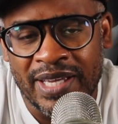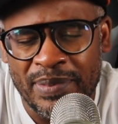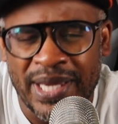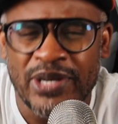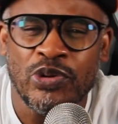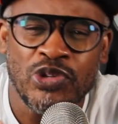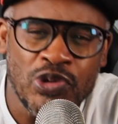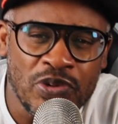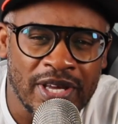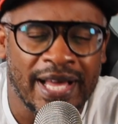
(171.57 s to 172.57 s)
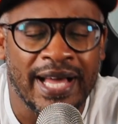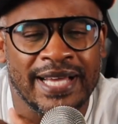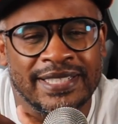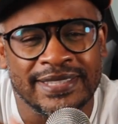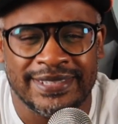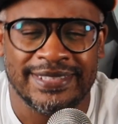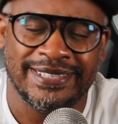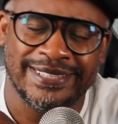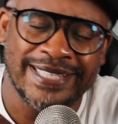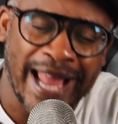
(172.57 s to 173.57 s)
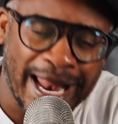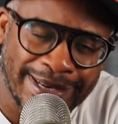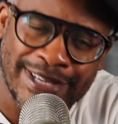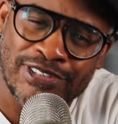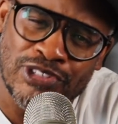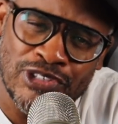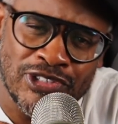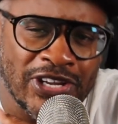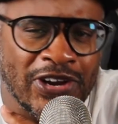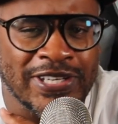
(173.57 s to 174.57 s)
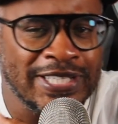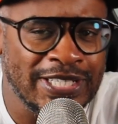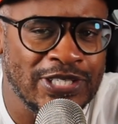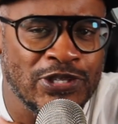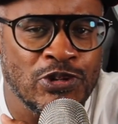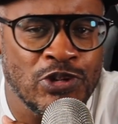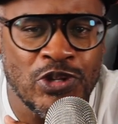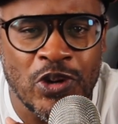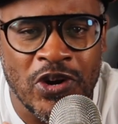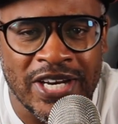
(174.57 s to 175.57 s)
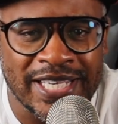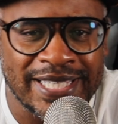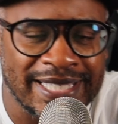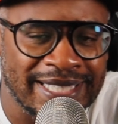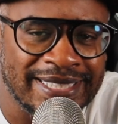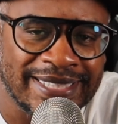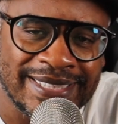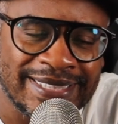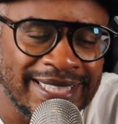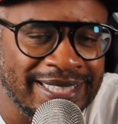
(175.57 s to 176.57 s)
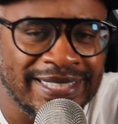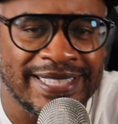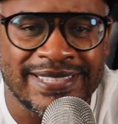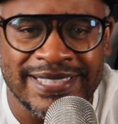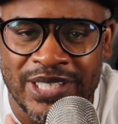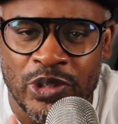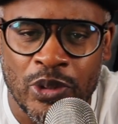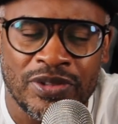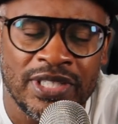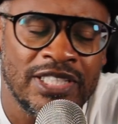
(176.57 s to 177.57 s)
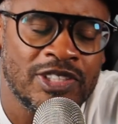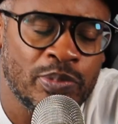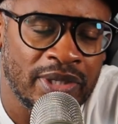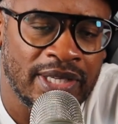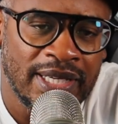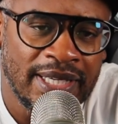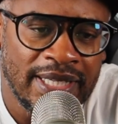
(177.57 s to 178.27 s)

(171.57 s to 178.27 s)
I know UConn is not necessarily New York and it's in the Northeast, but